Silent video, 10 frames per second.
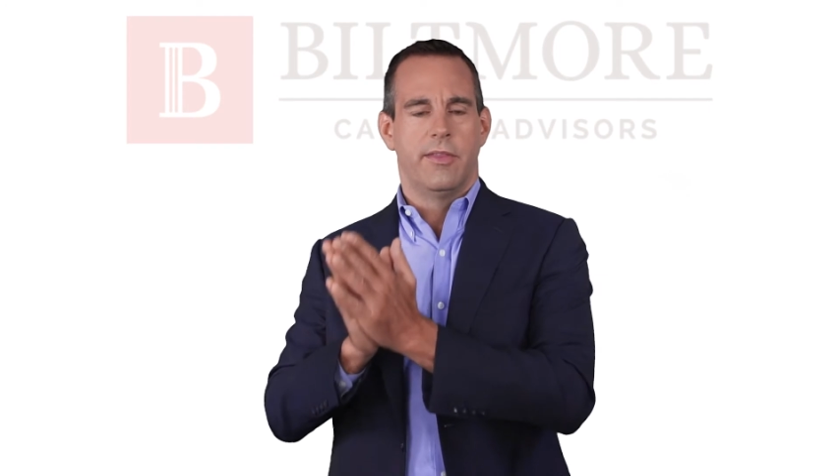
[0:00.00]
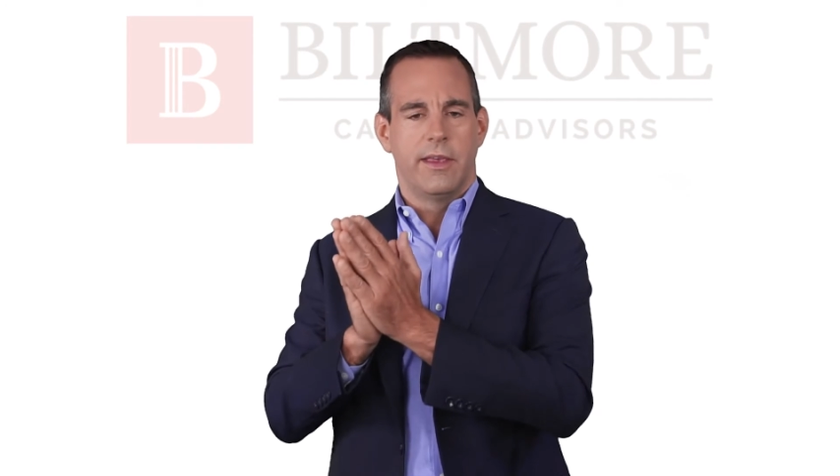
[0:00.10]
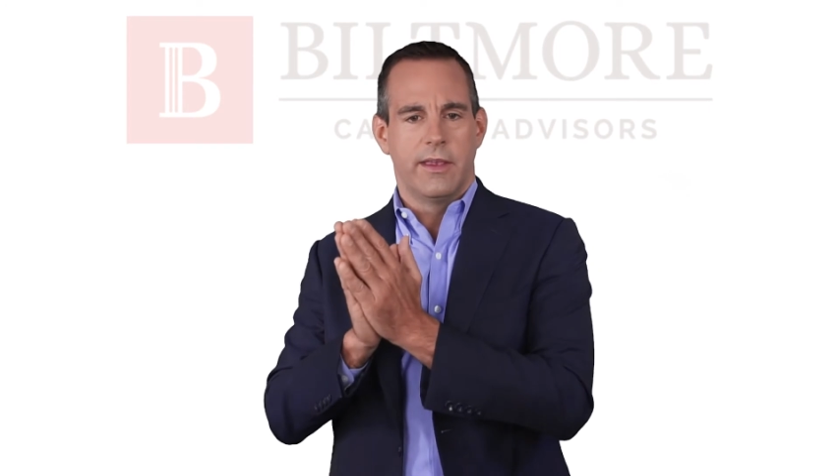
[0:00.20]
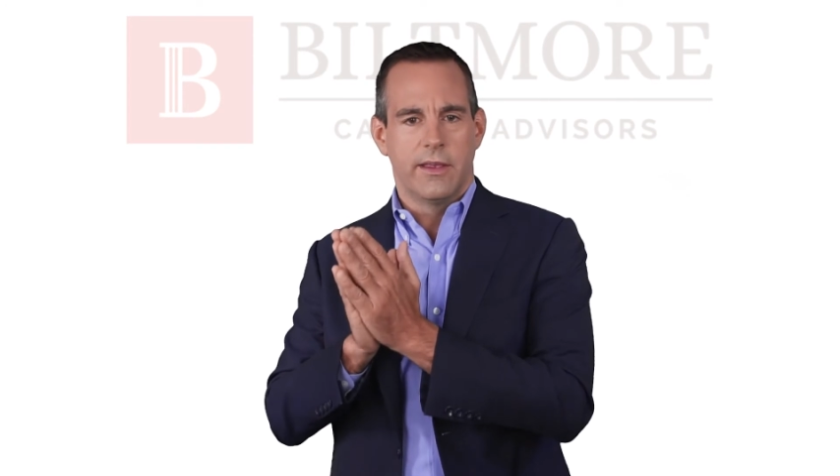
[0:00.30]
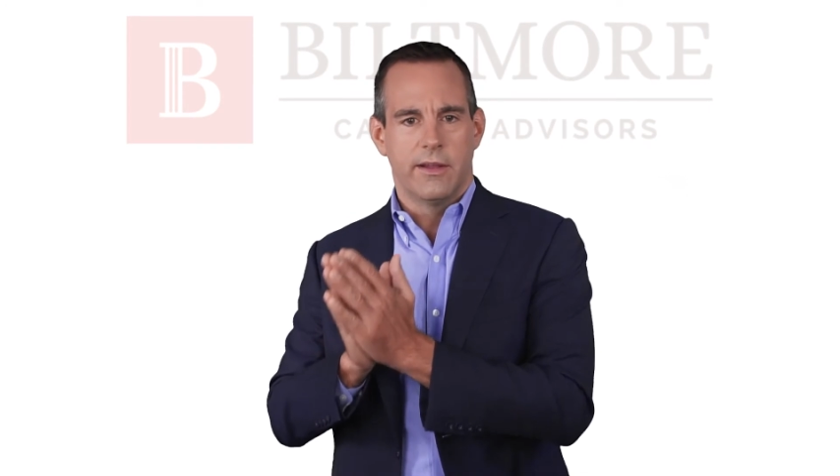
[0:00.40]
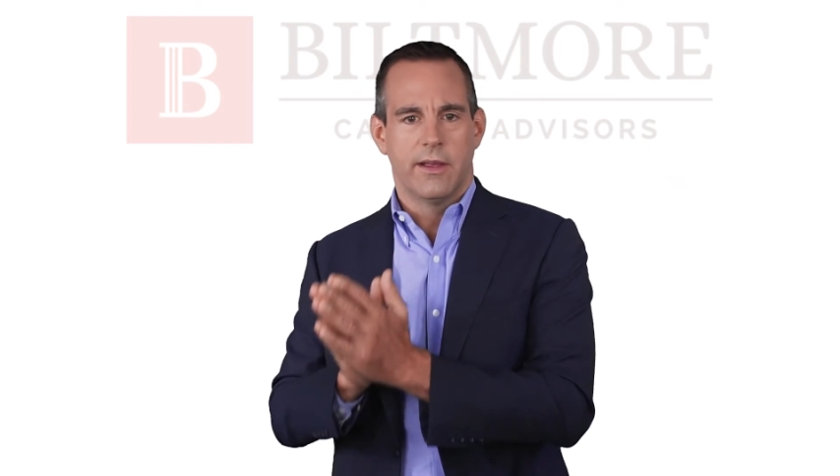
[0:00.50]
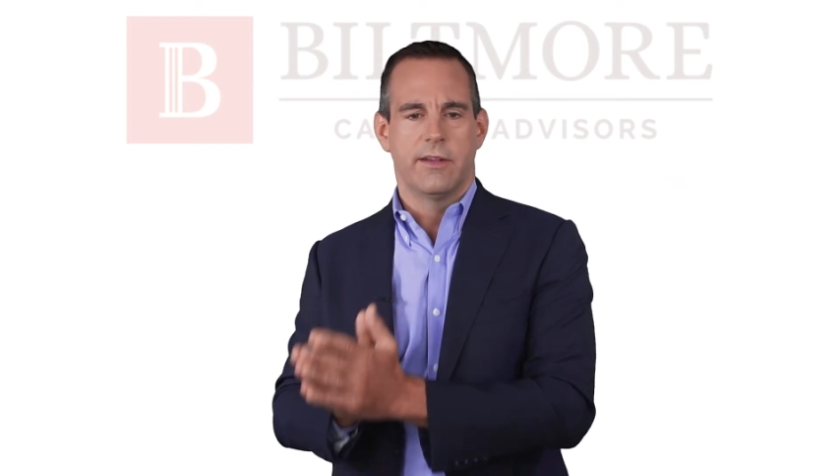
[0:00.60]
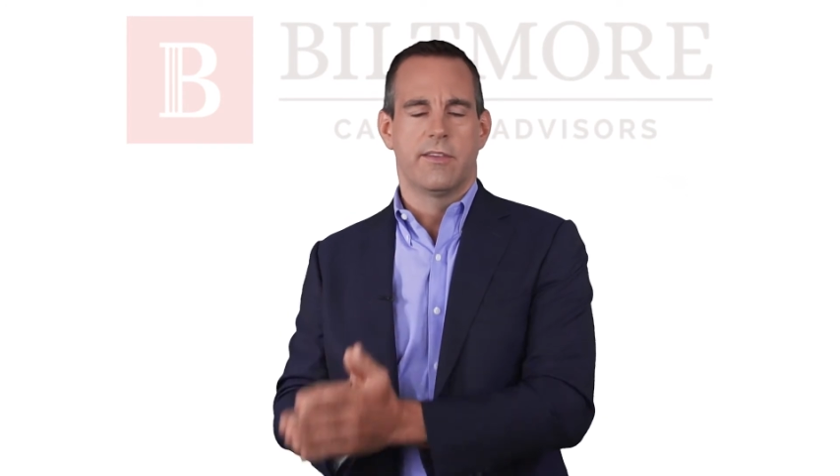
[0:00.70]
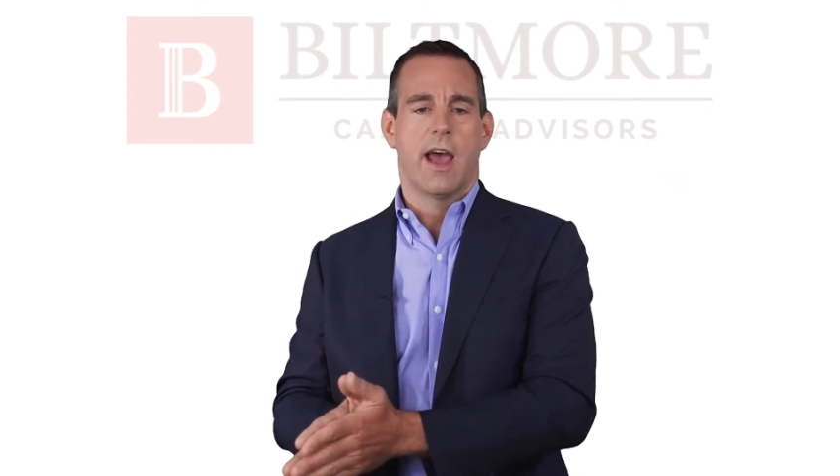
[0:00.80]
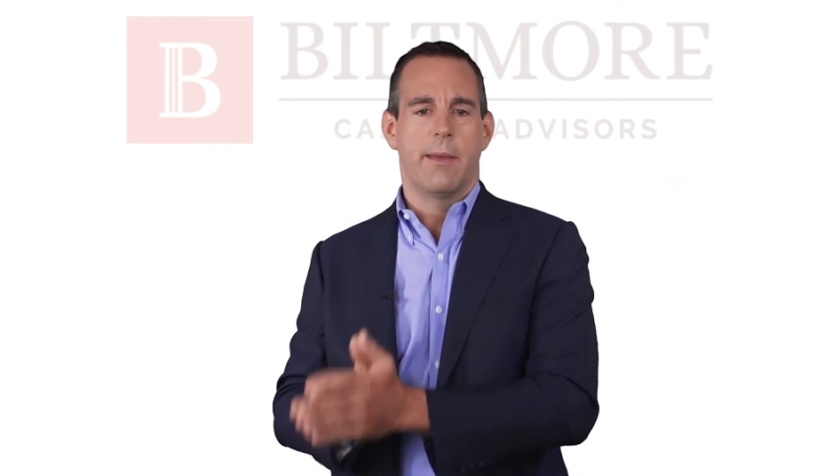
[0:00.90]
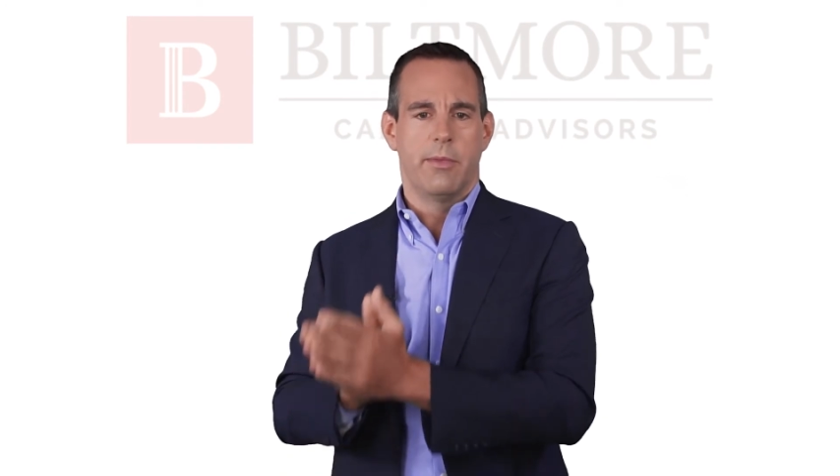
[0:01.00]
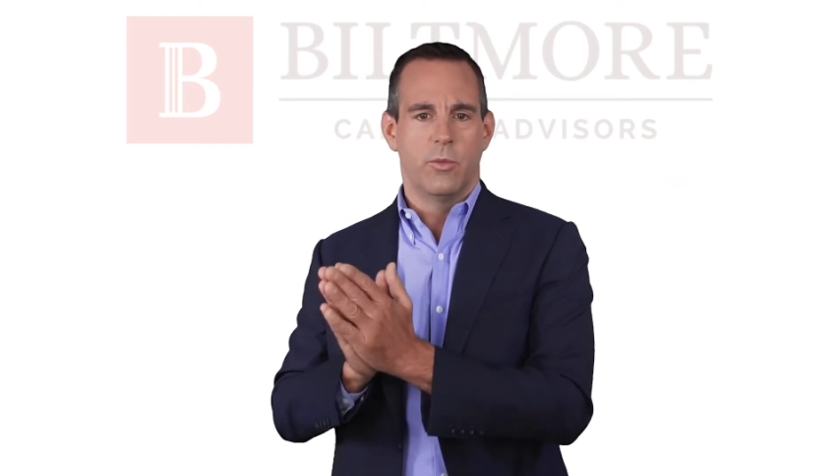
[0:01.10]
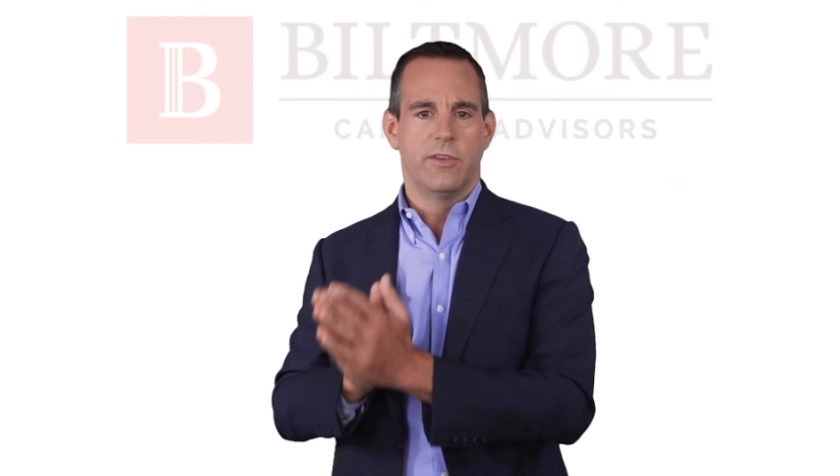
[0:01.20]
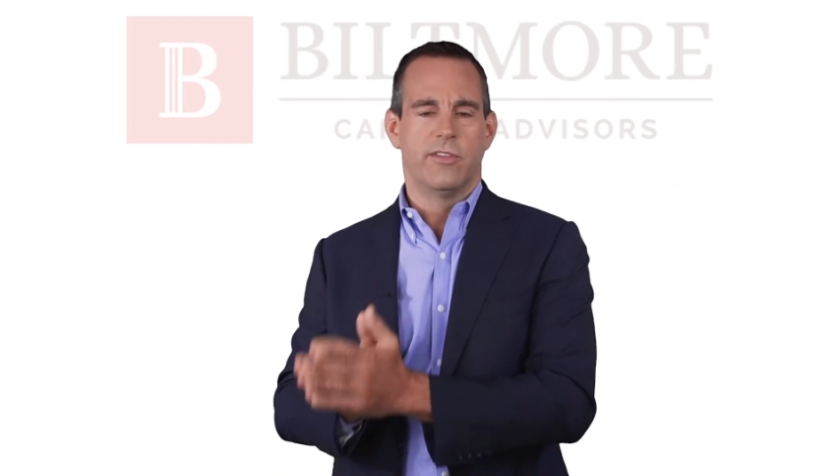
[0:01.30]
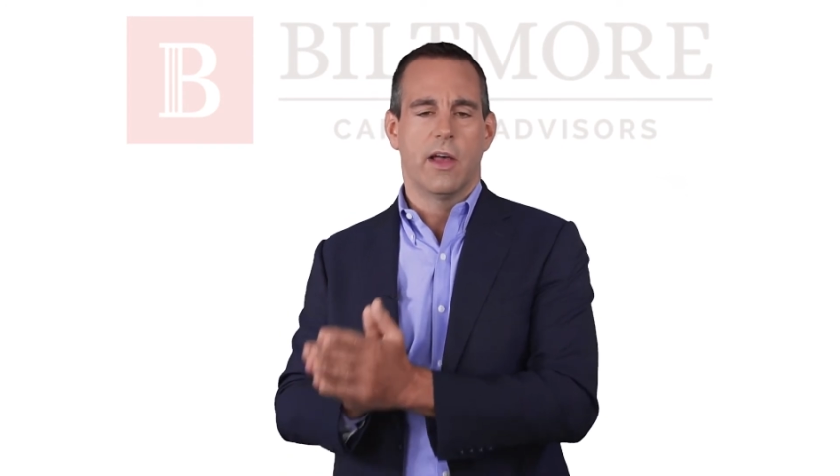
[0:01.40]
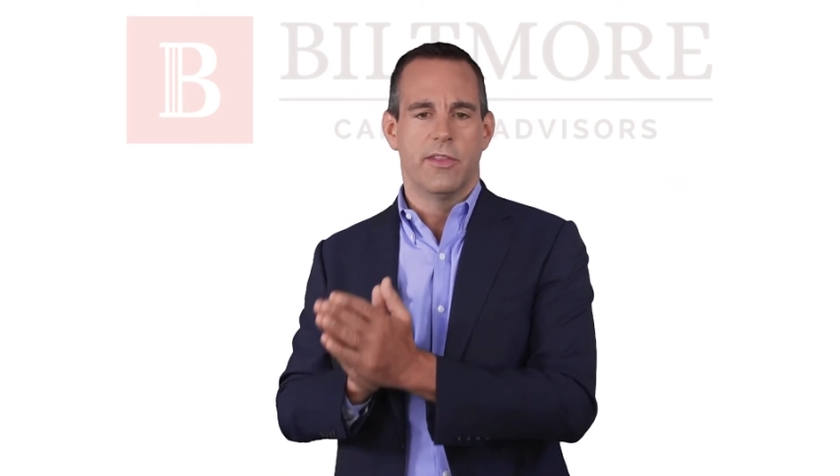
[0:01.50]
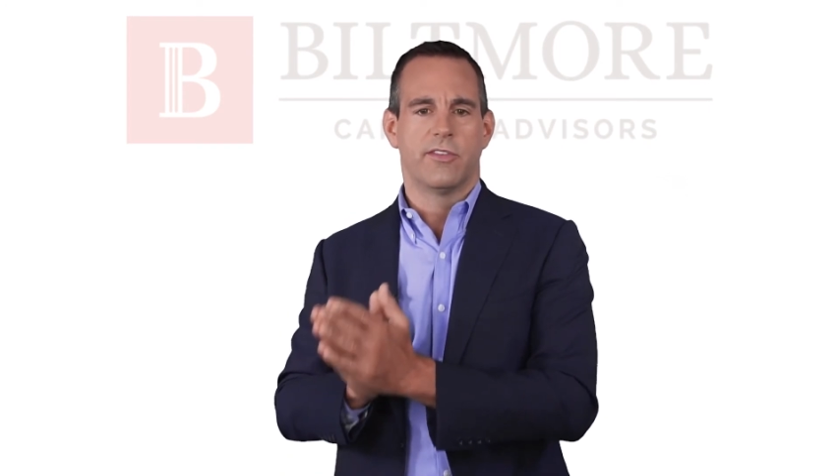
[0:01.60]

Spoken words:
the time that we sell